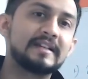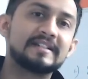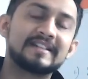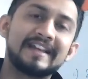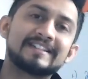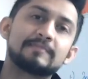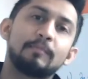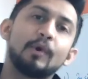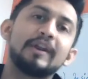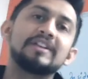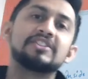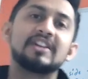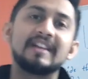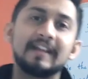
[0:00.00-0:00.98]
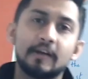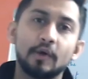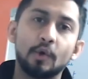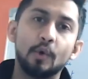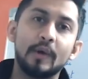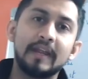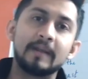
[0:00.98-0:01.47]
It's exponentially
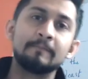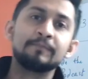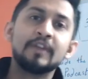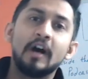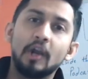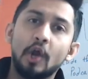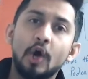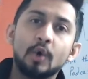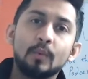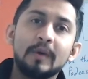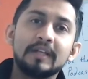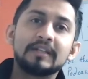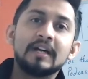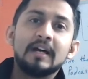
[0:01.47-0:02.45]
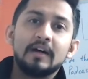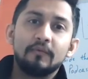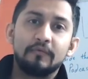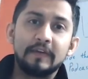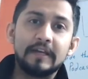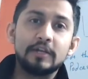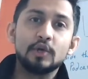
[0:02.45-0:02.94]
growing along with
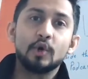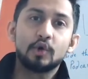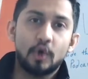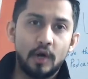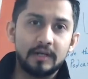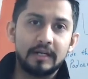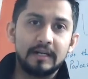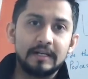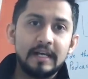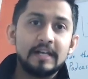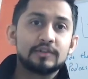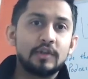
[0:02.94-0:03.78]
video content.